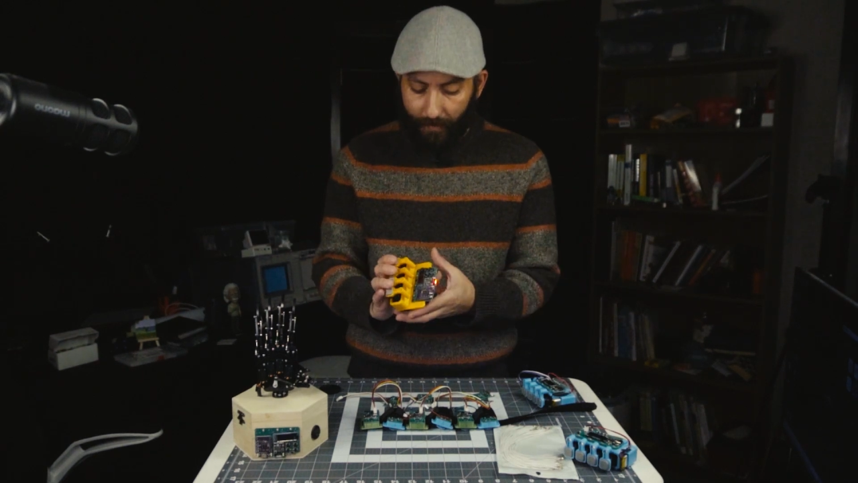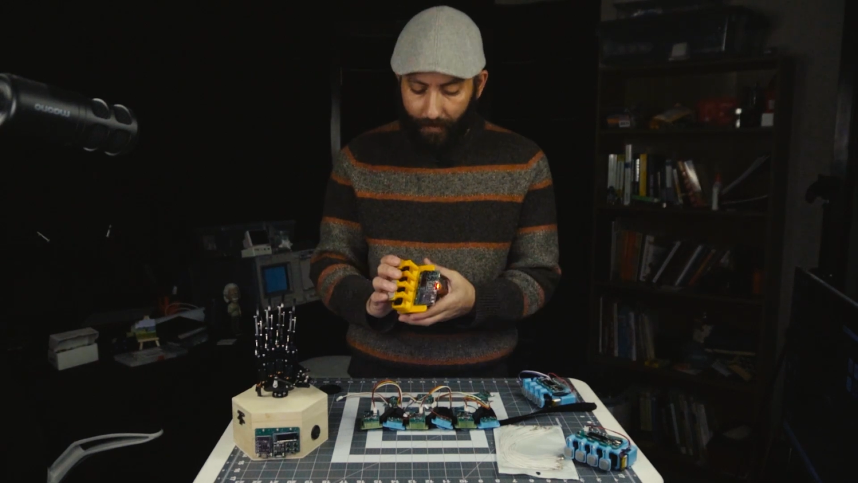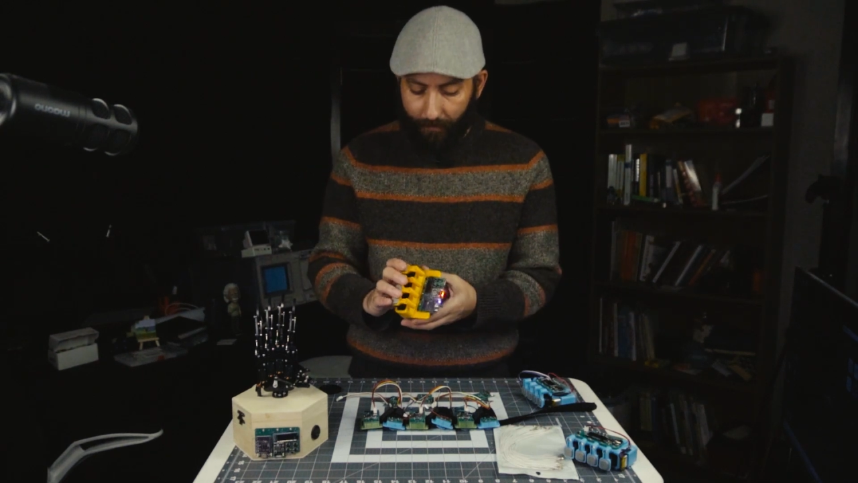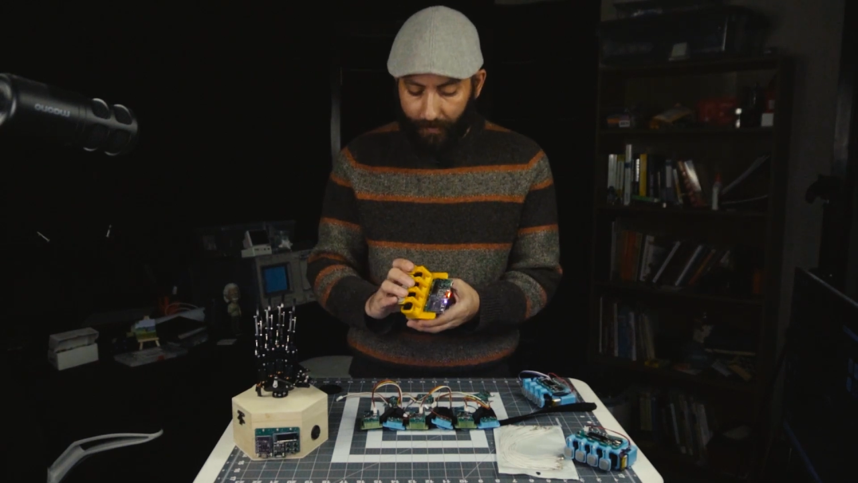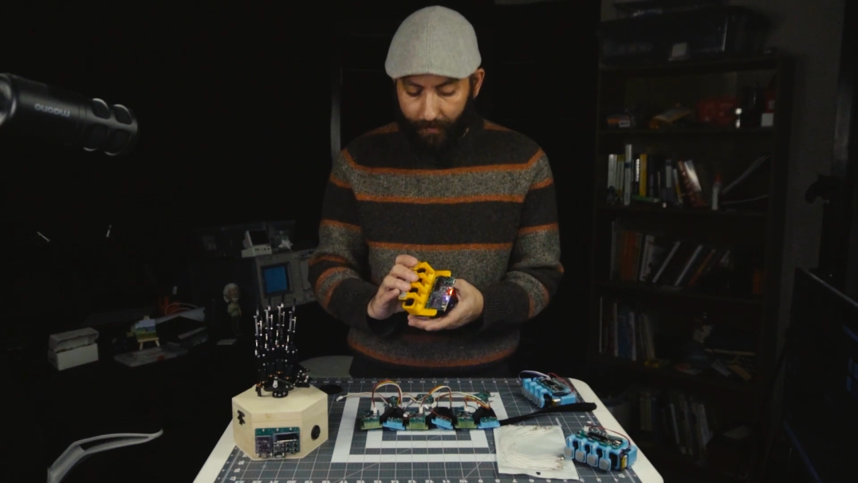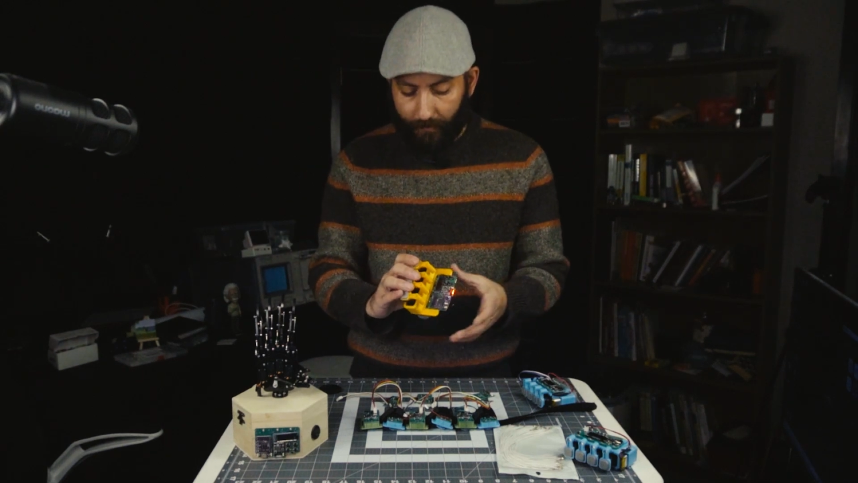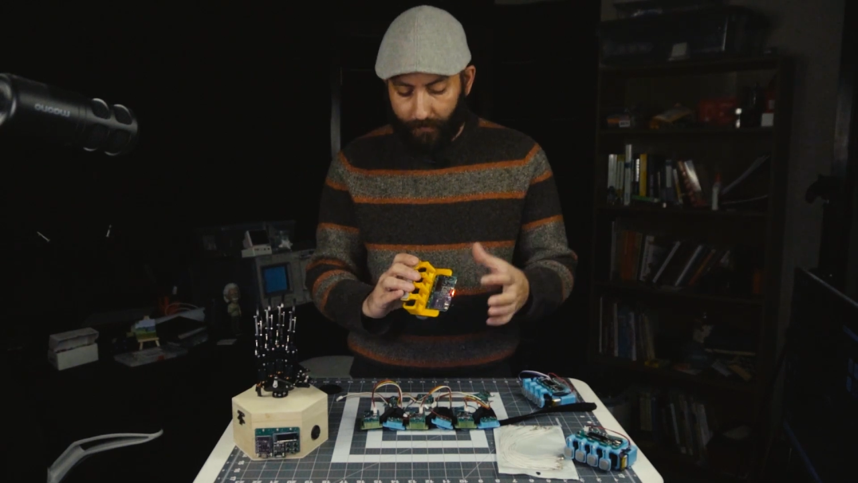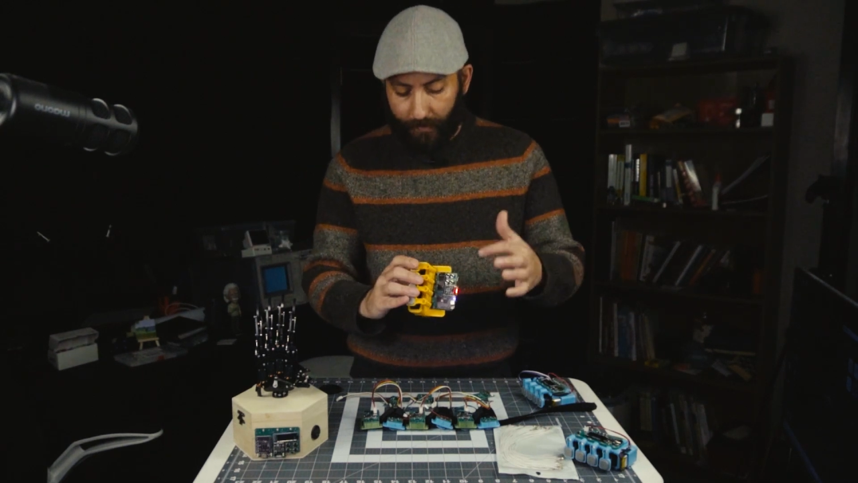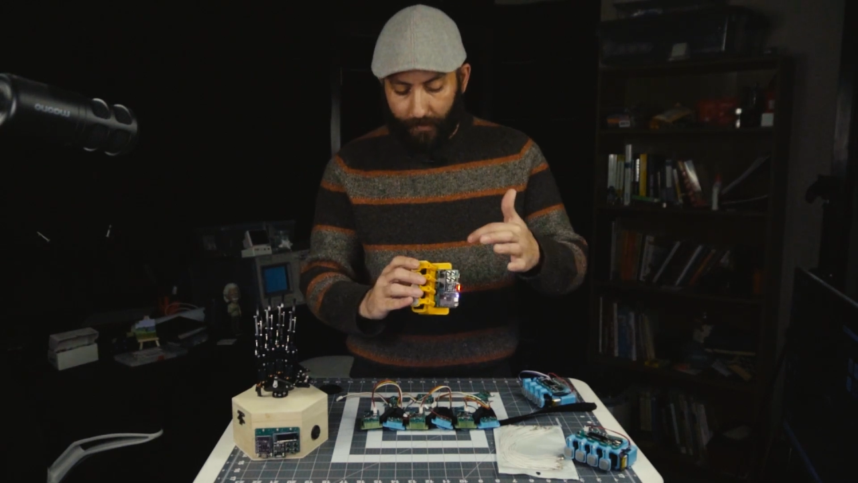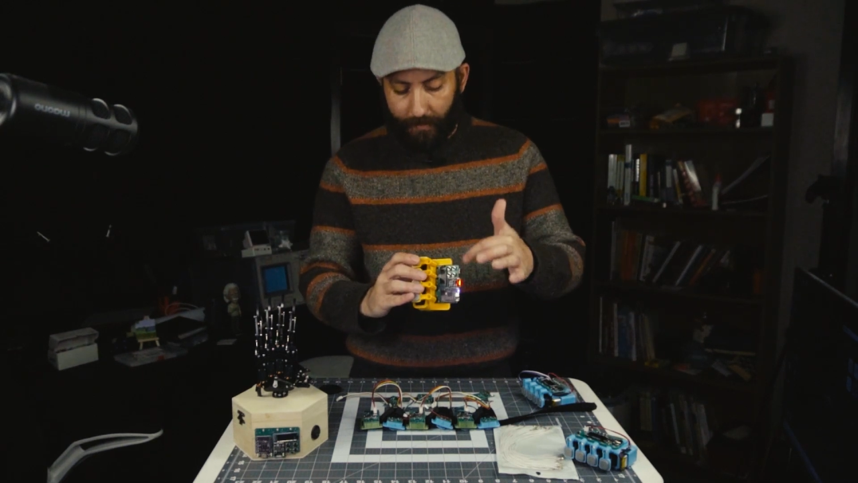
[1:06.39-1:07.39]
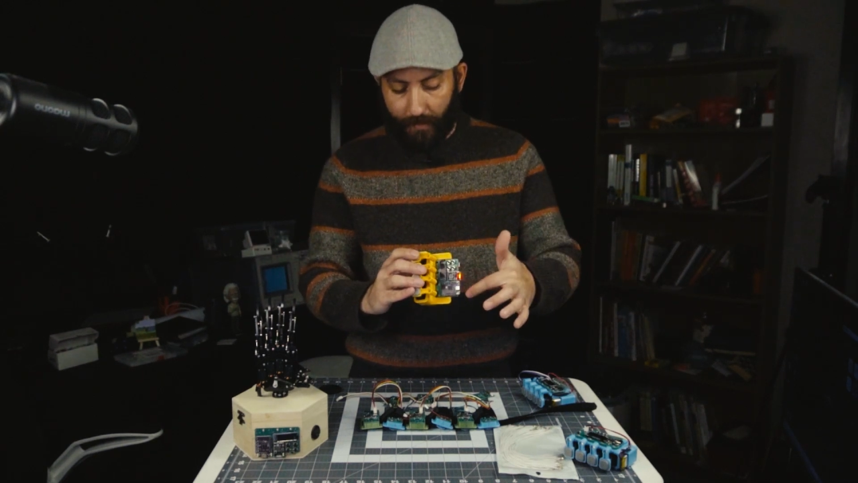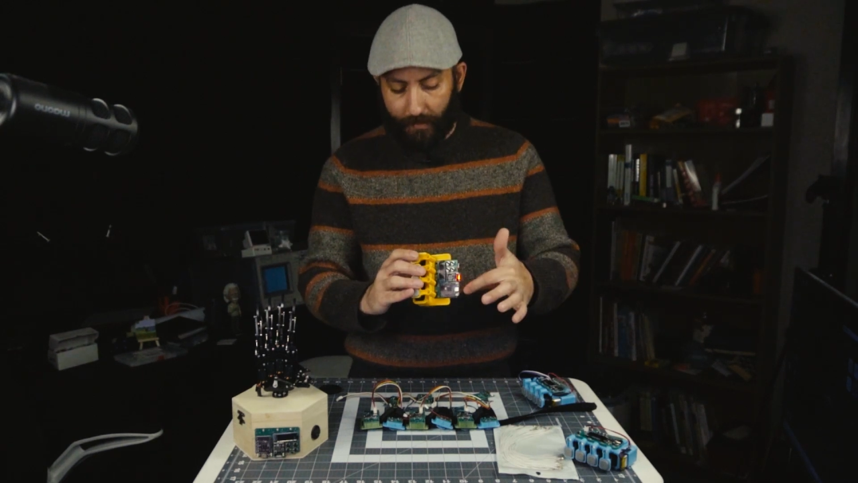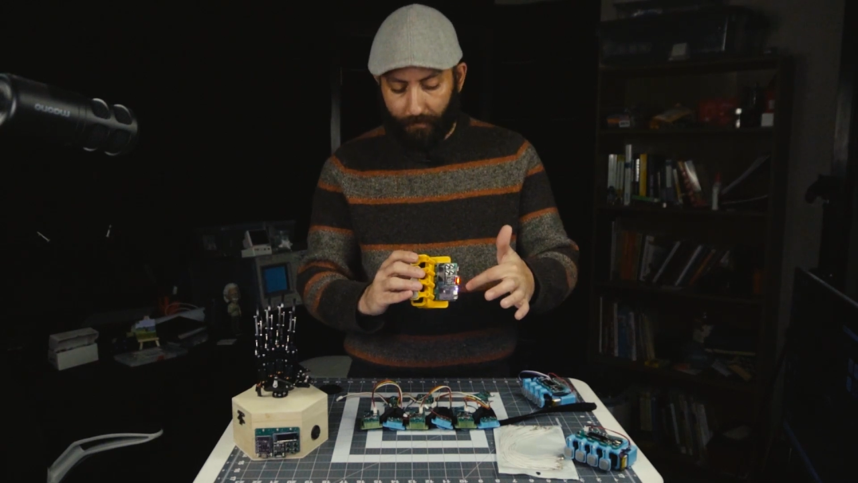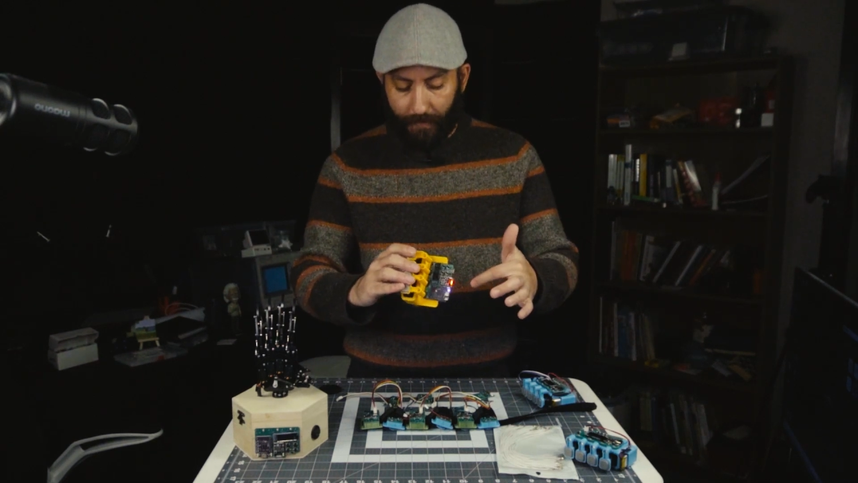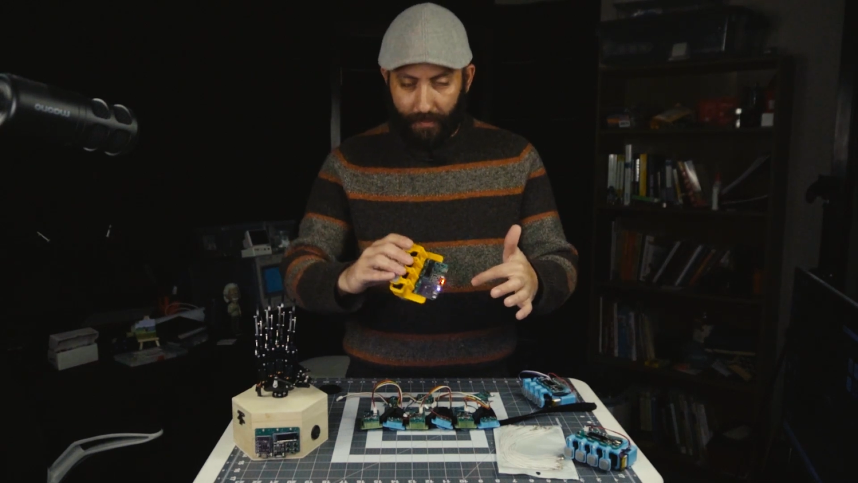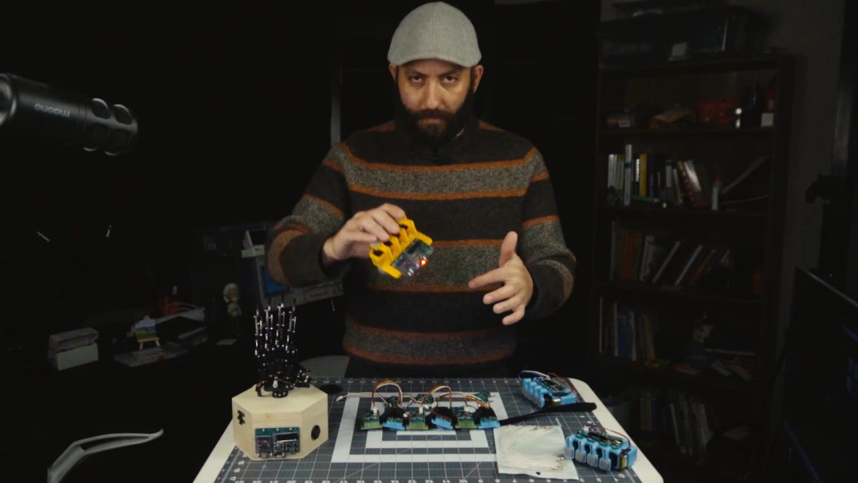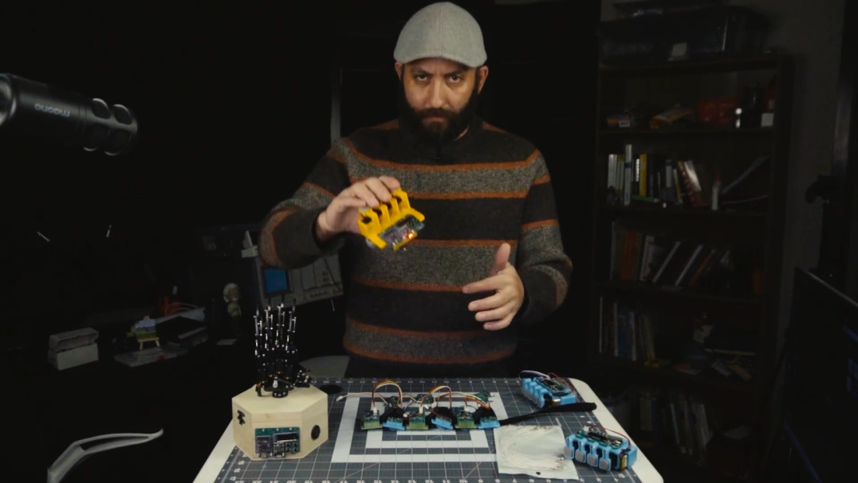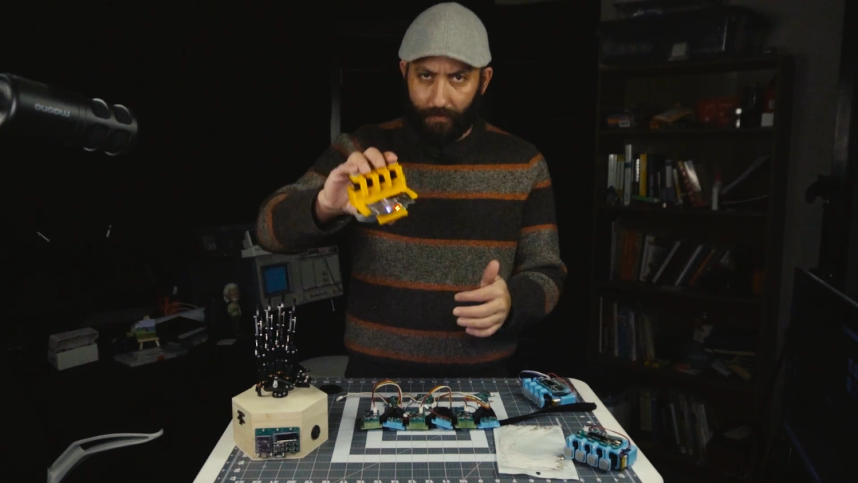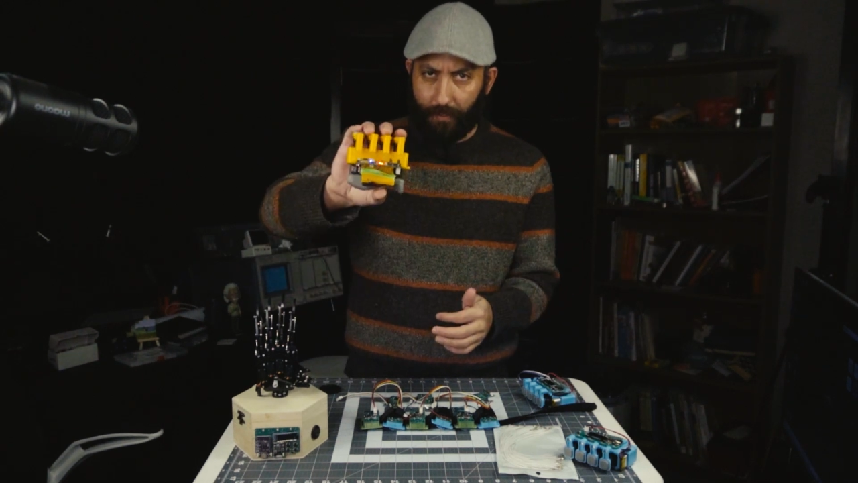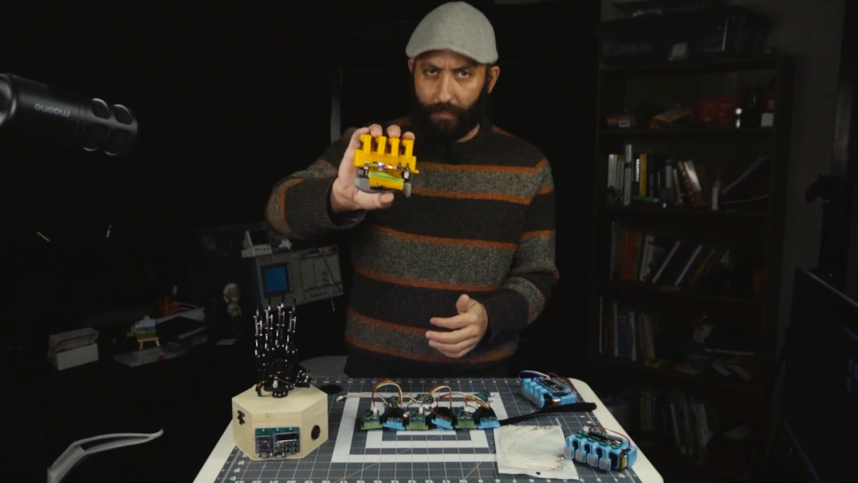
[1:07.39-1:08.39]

but it uses this custom PCB.